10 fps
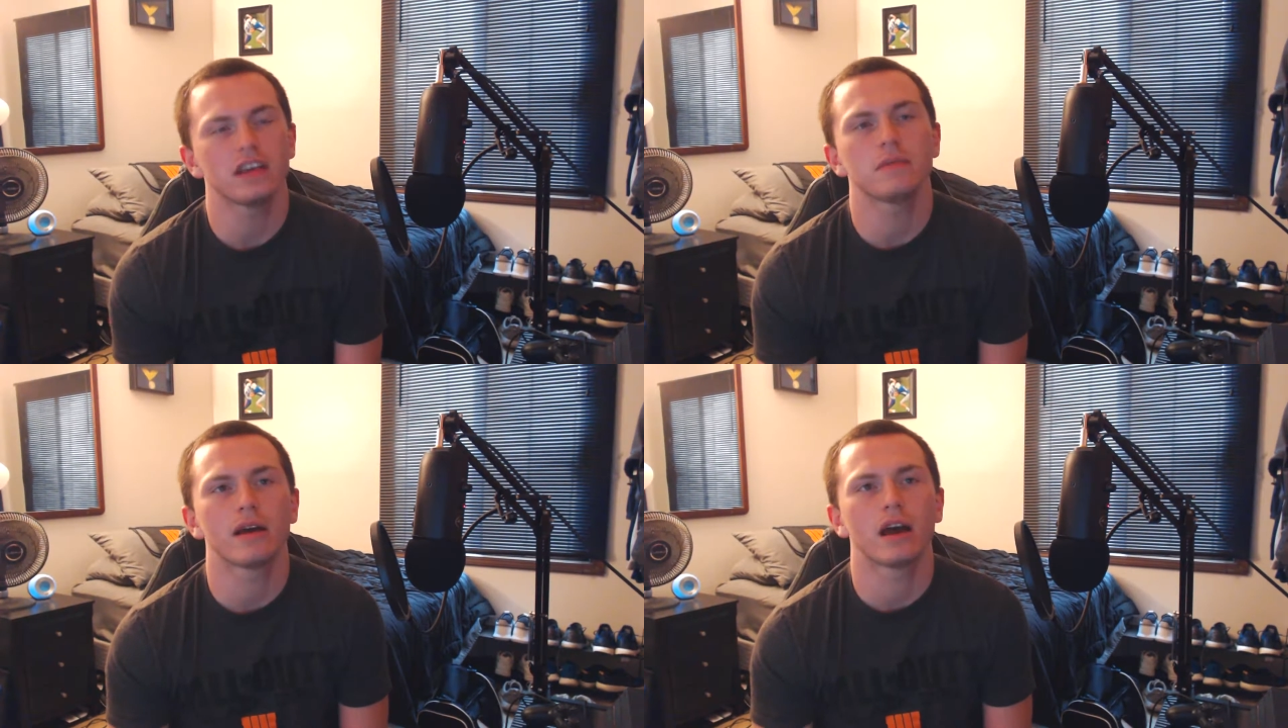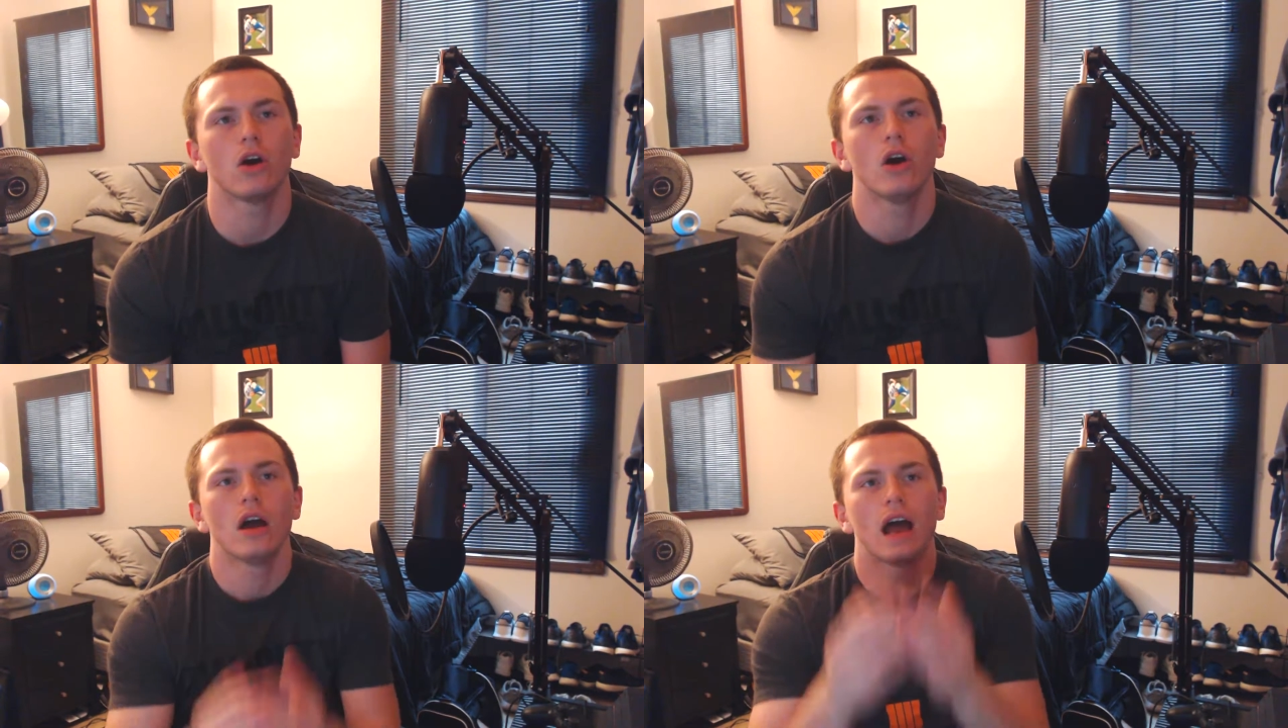
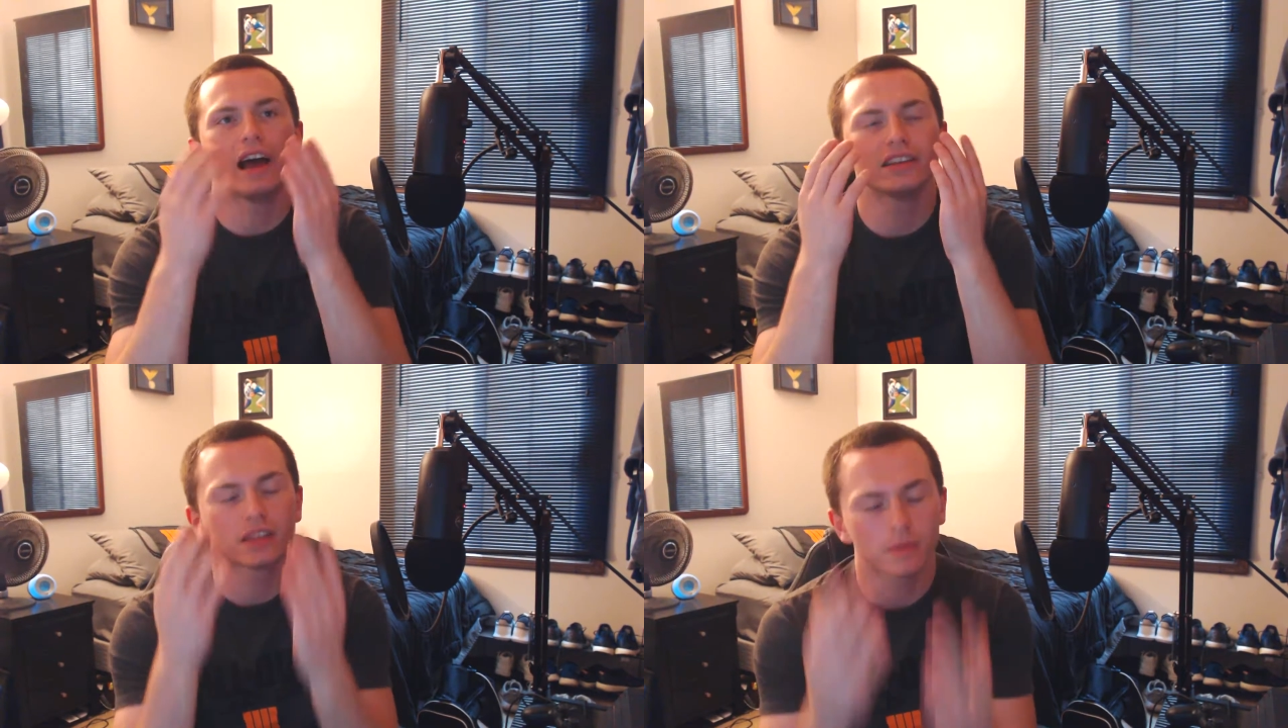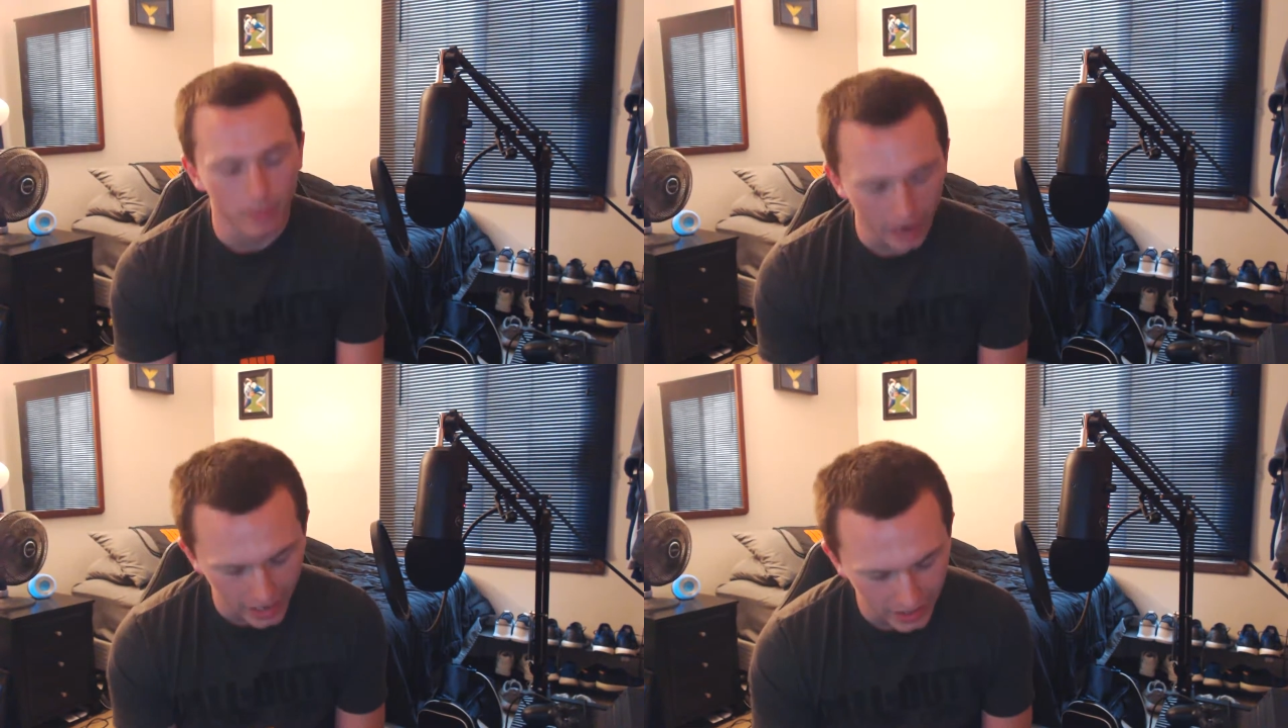female as the
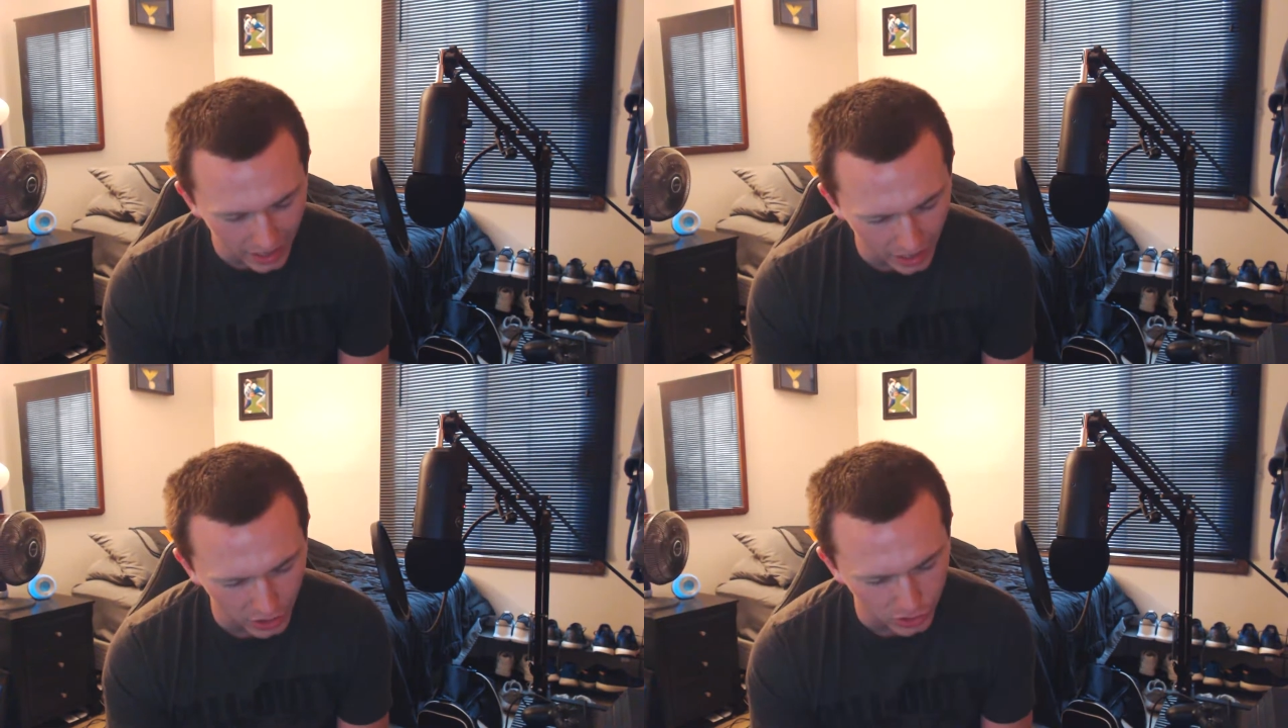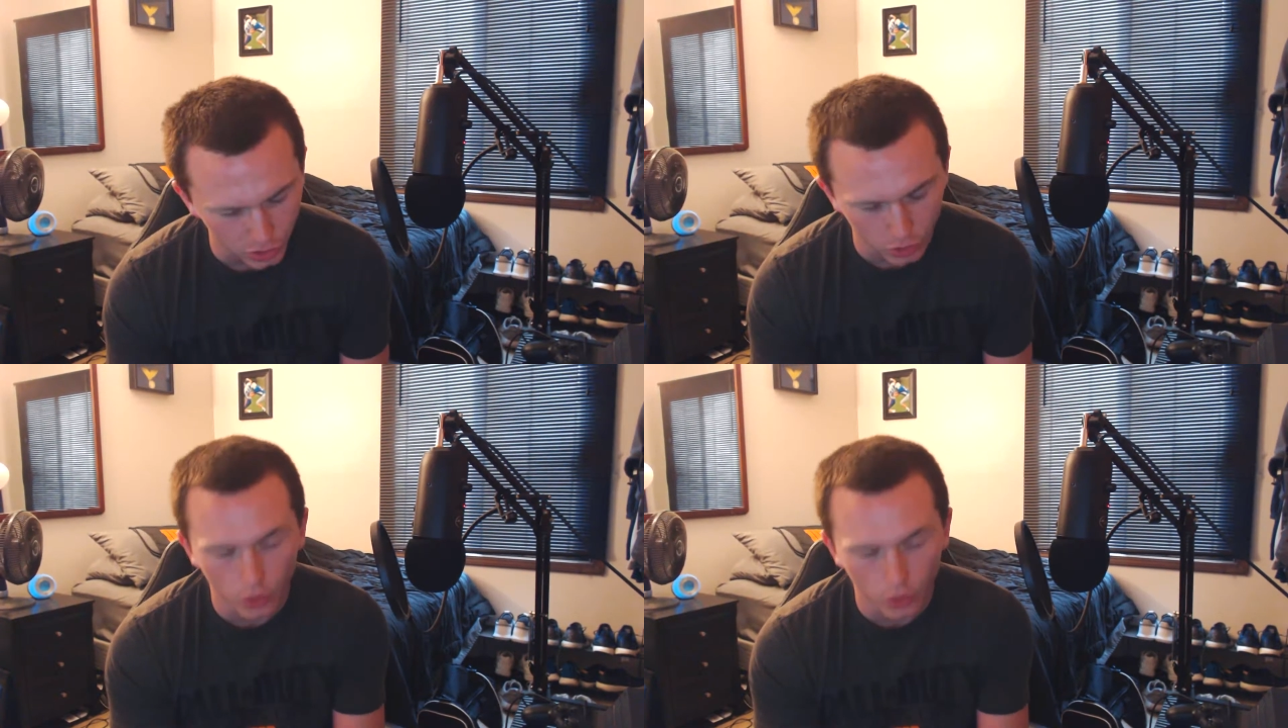main character